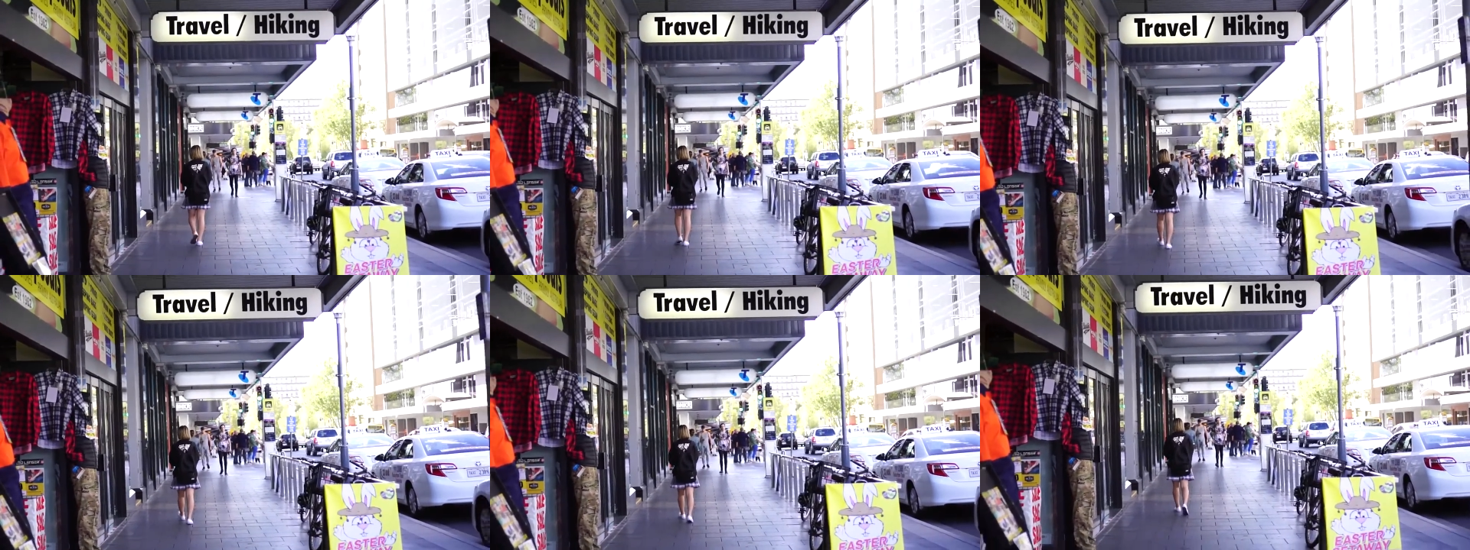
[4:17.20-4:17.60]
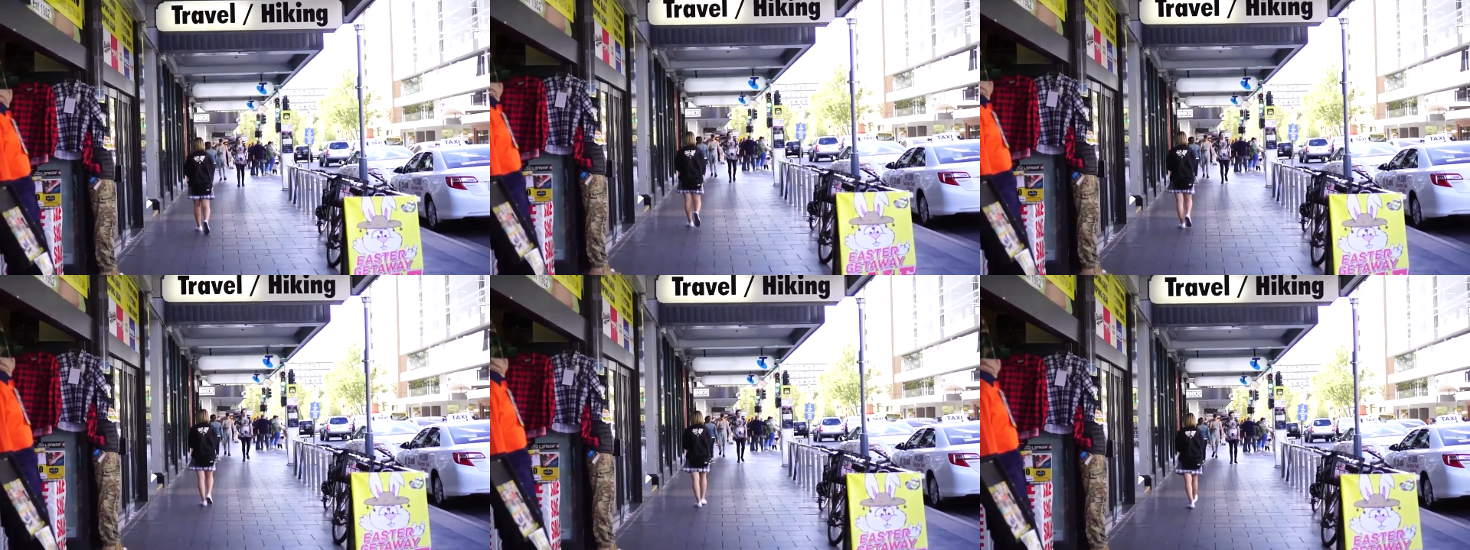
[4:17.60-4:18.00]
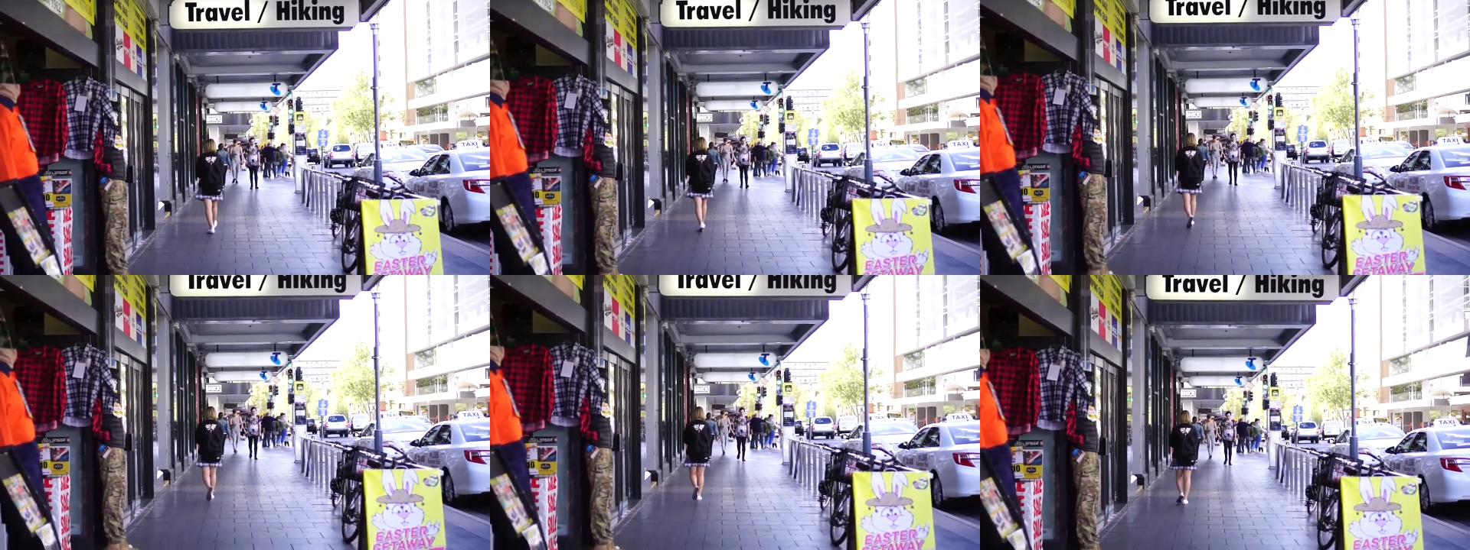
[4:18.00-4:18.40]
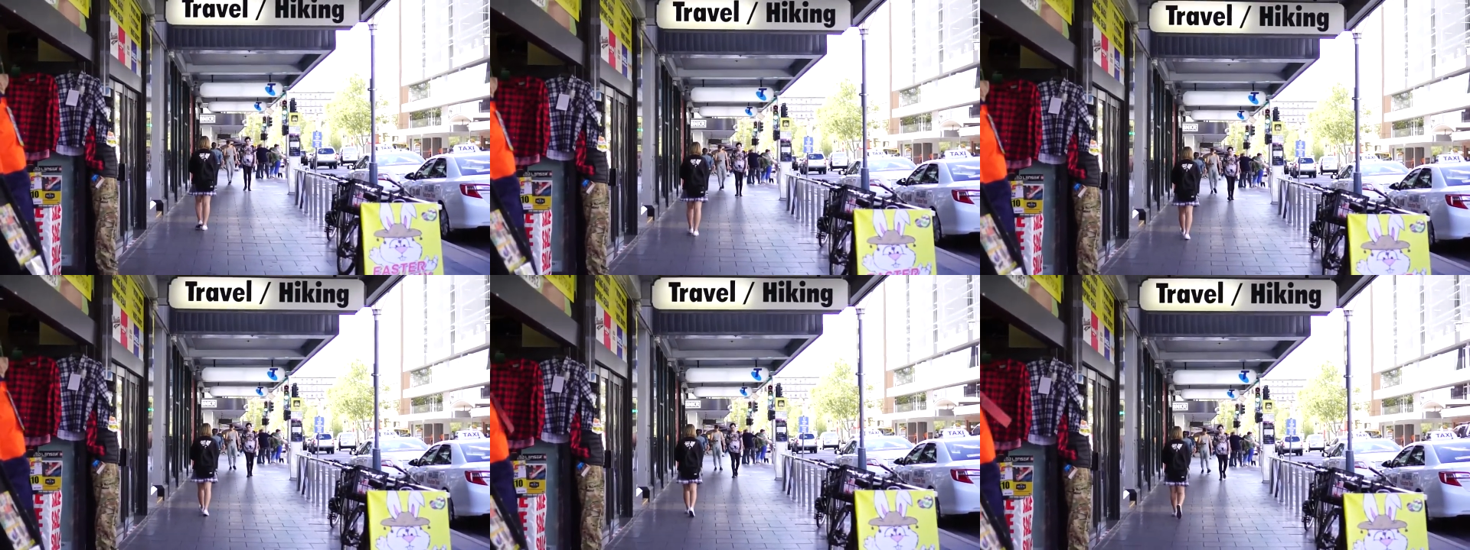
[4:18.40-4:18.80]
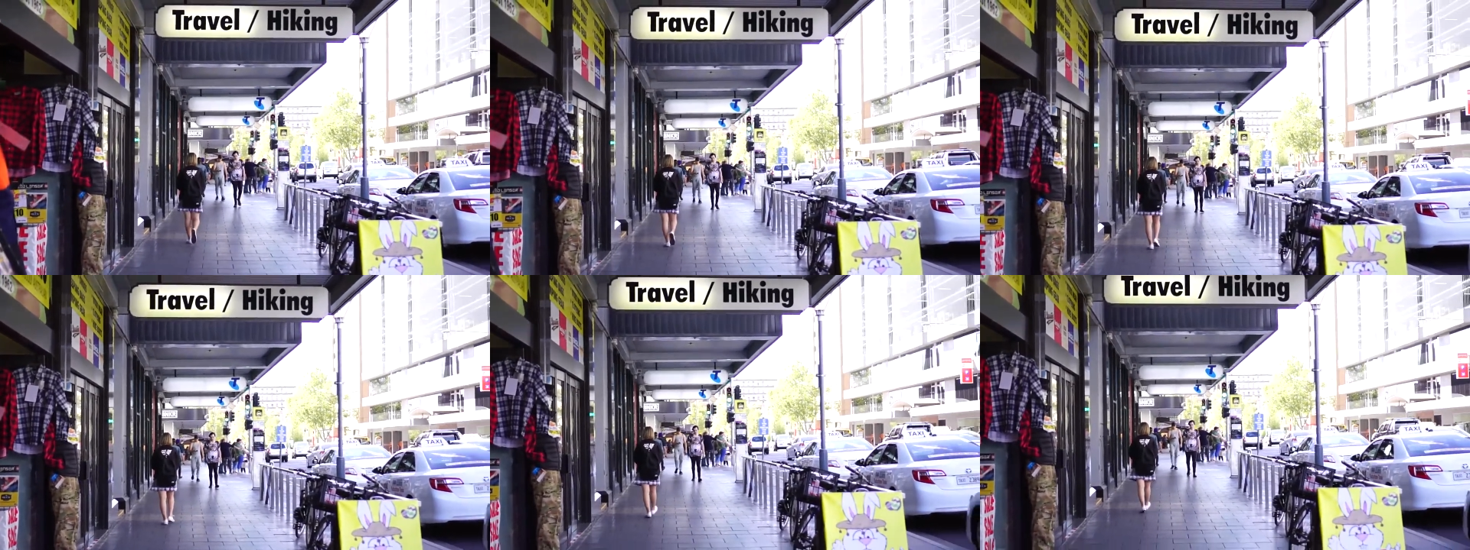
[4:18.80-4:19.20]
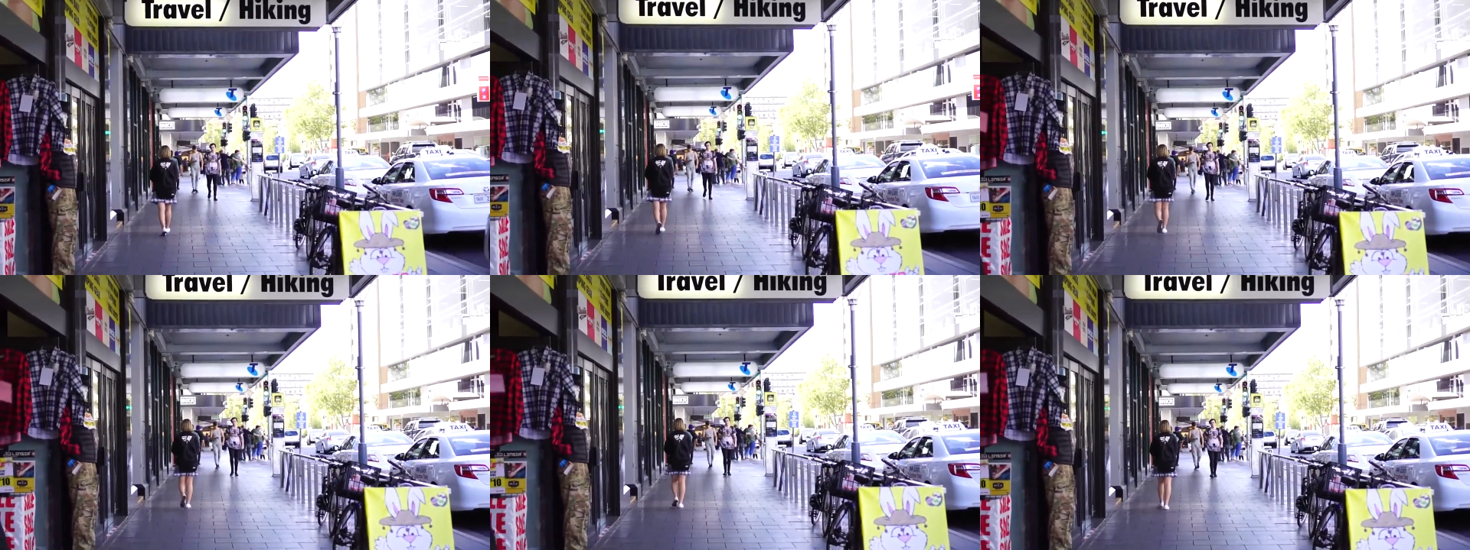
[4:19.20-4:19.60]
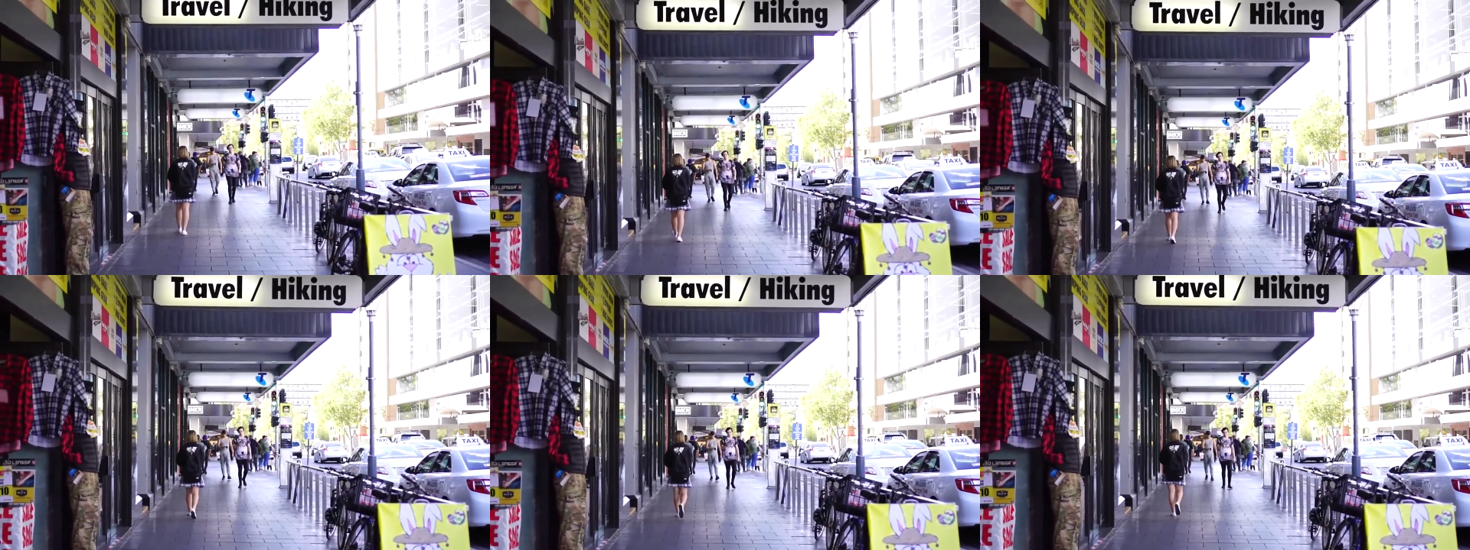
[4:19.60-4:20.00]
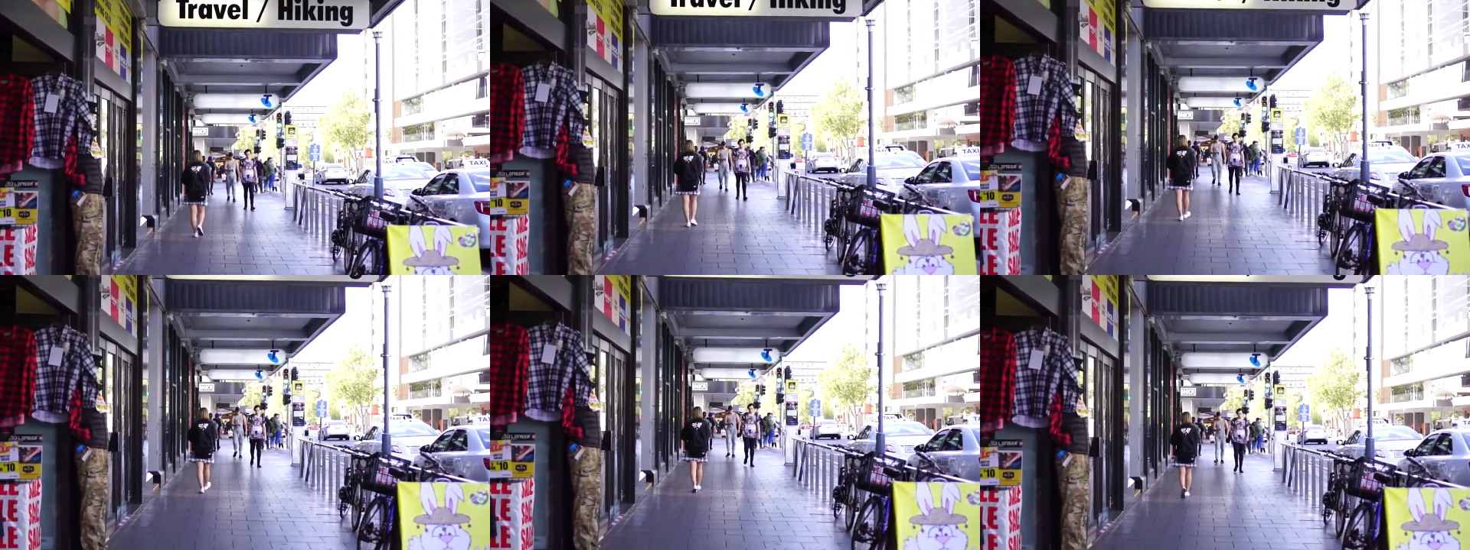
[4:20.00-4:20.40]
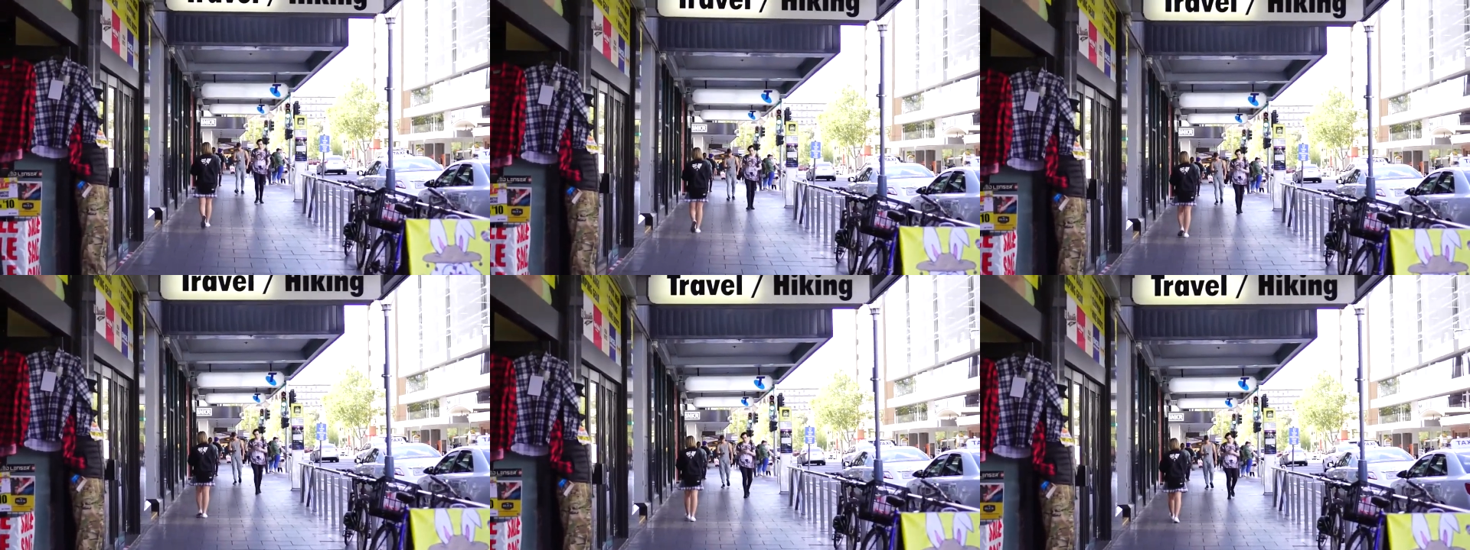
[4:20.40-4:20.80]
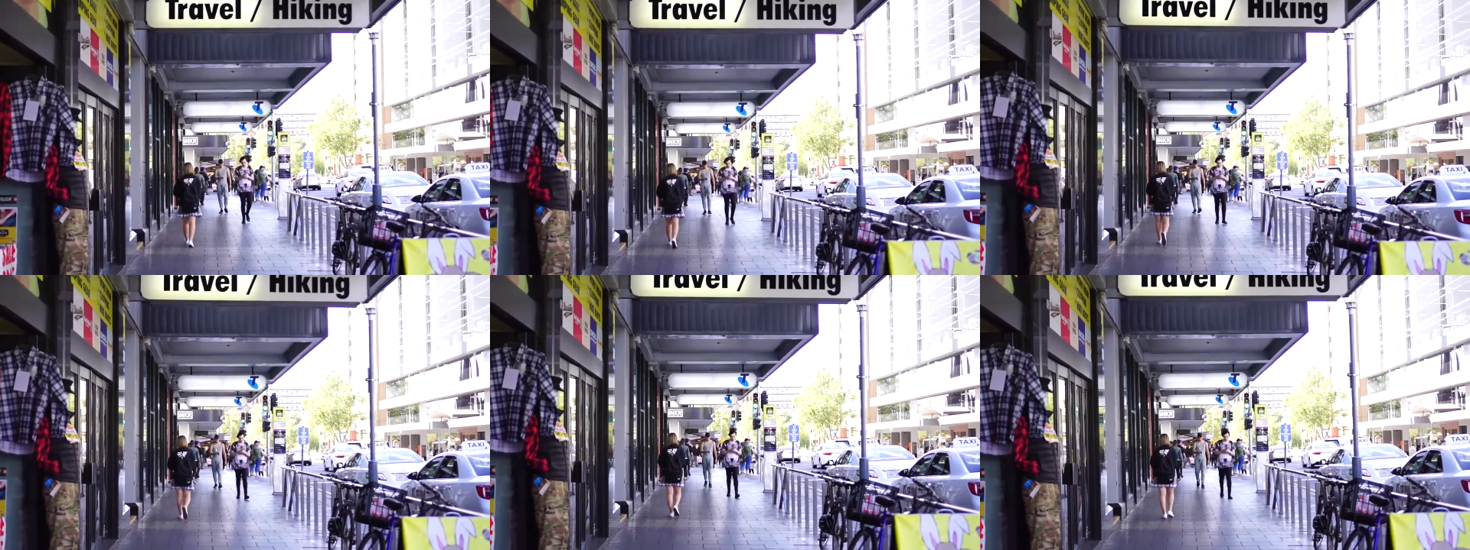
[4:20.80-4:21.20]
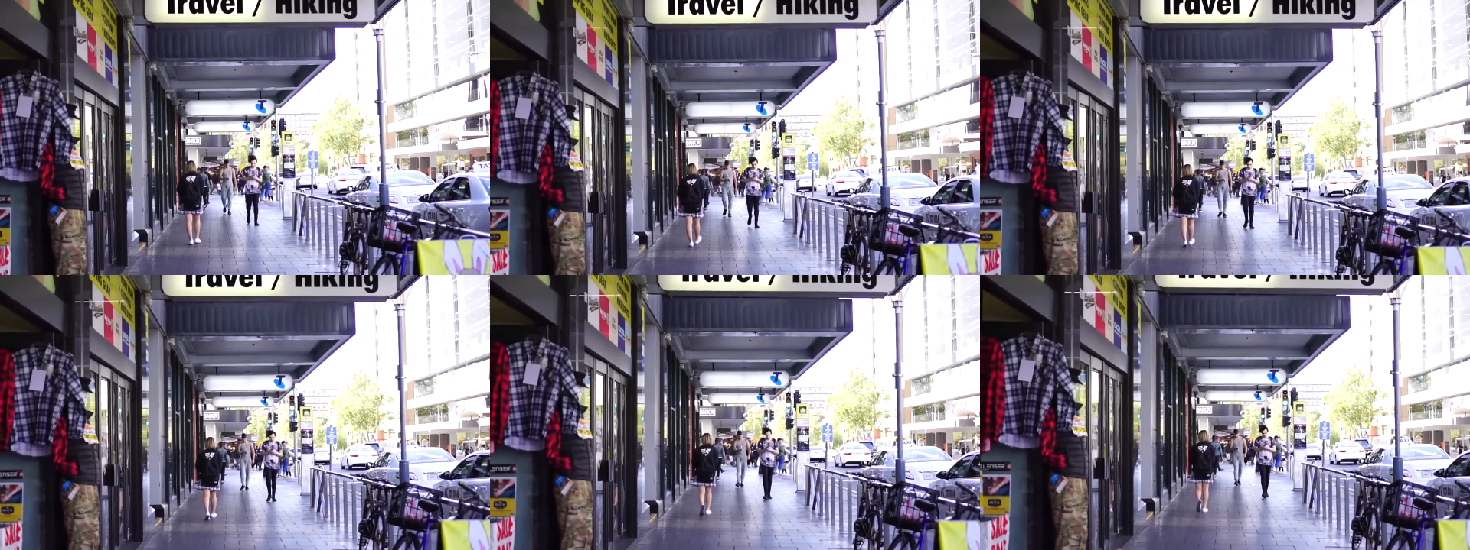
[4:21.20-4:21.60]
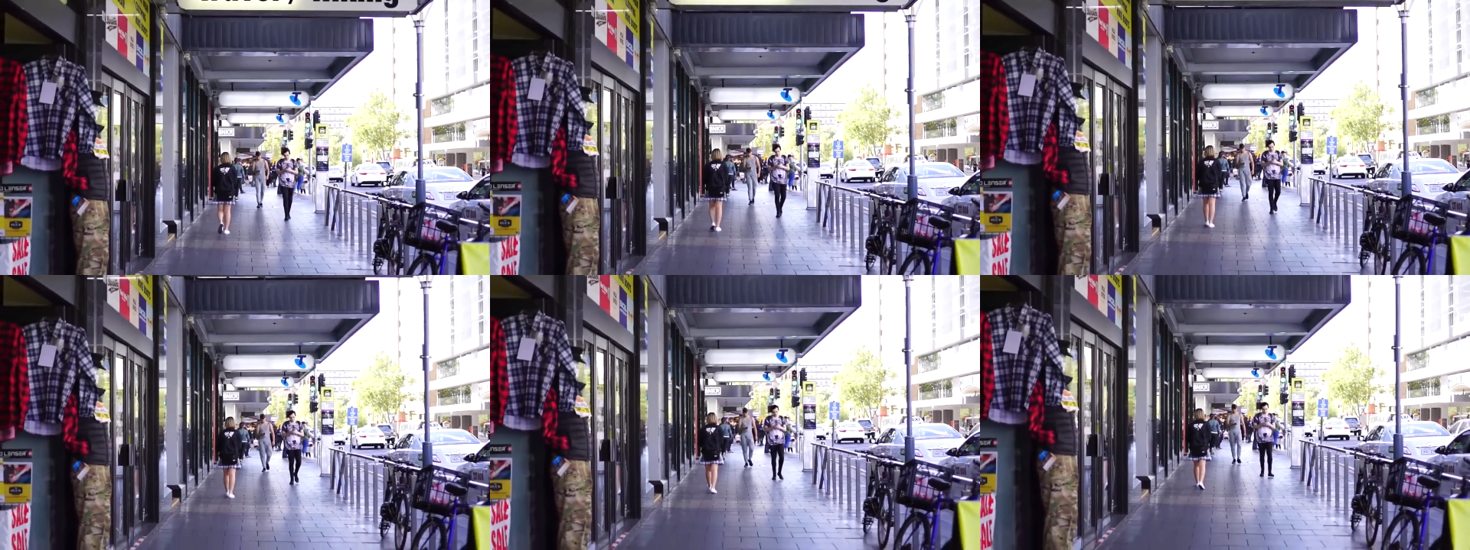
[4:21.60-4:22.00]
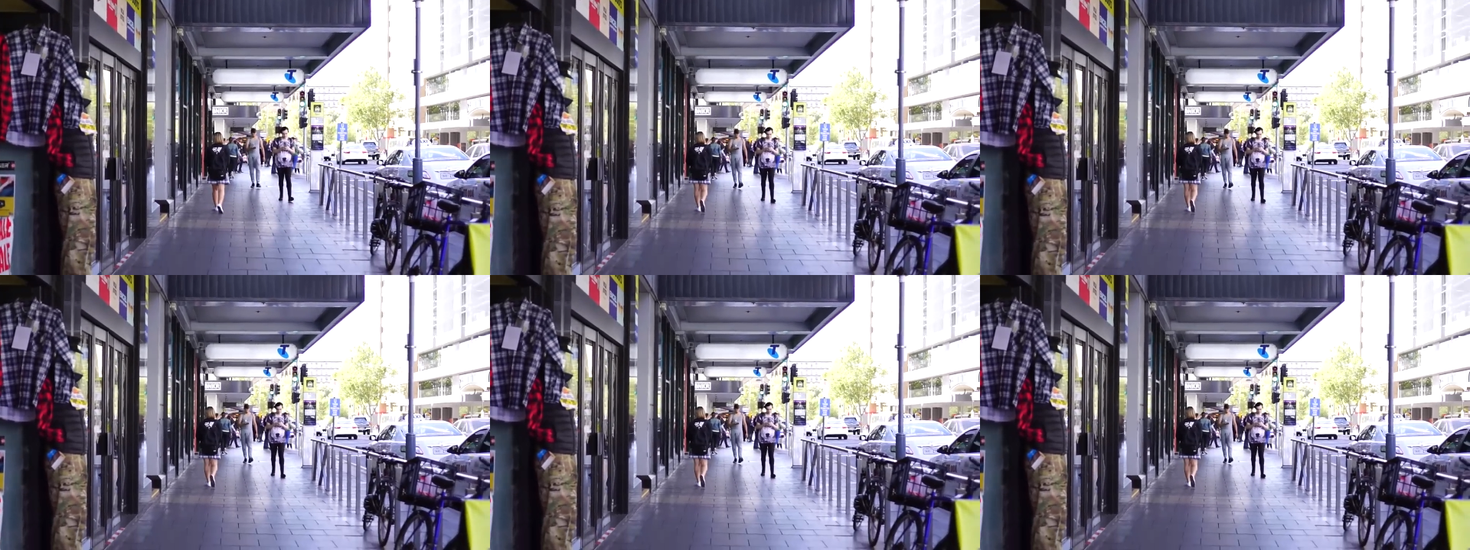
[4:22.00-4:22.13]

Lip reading: [unreadable: no face in view]